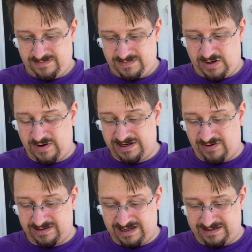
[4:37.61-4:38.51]
Oh, wait, no,
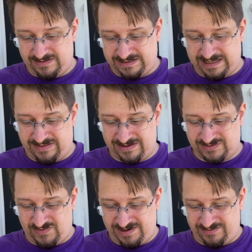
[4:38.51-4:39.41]
I got it's eight
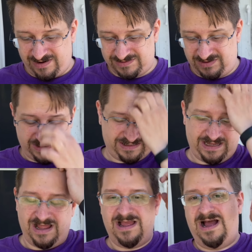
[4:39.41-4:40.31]
thousand one hundred. I was looking at the
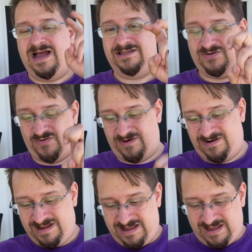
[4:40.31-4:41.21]
high score,
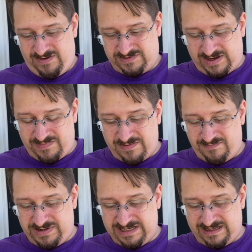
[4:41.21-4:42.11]
which I bet
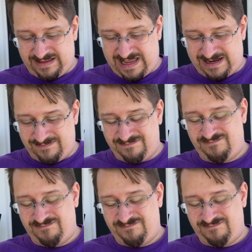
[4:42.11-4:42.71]
beating that...